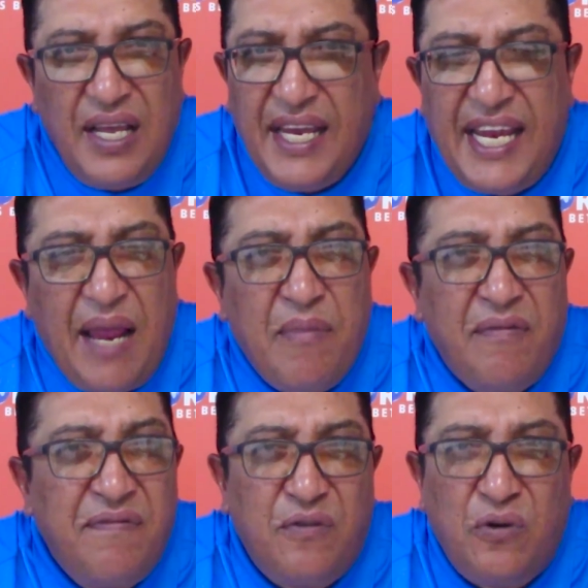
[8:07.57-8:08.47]
He came
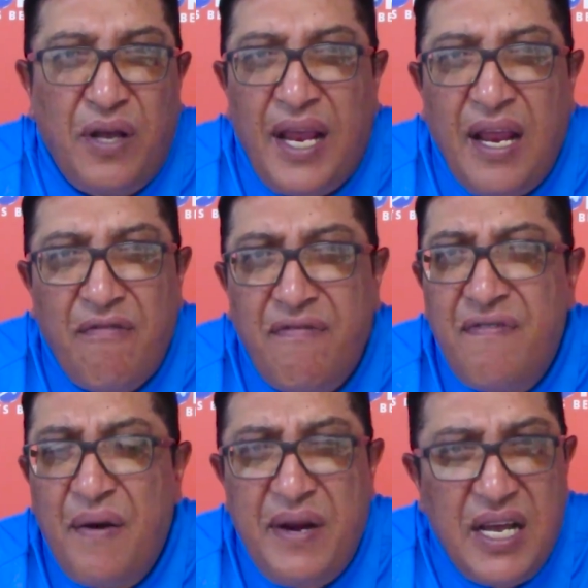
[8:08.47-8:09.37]
up for air
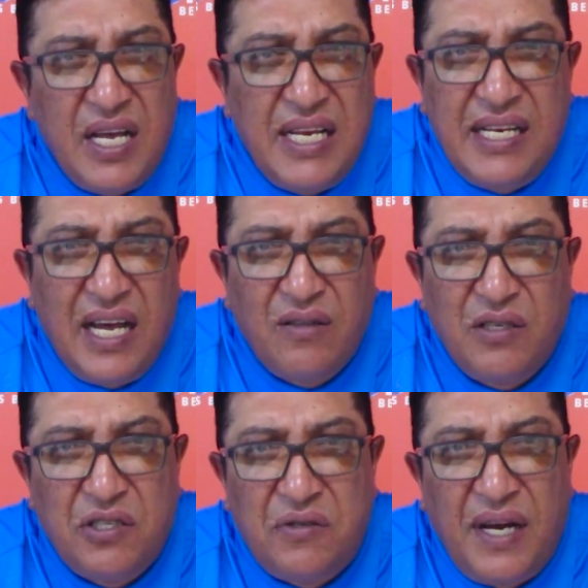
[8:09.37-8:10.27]
very early down
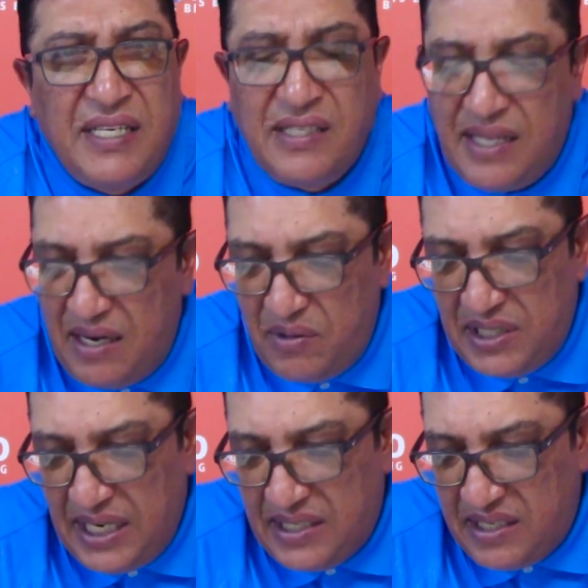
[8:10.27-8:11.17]
the straight, and that
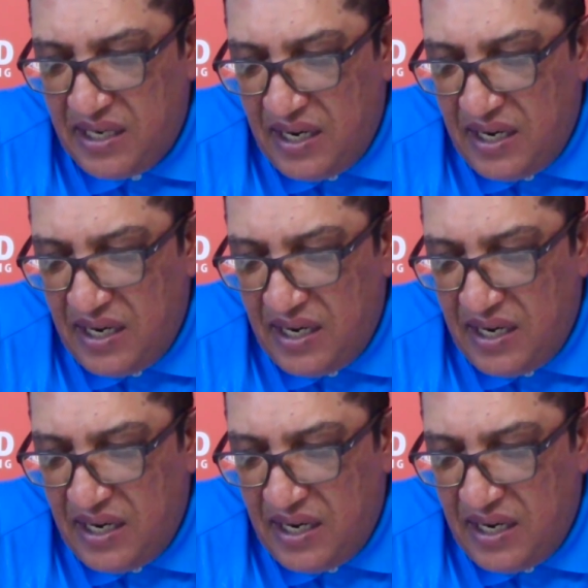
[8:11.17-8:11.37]
was it.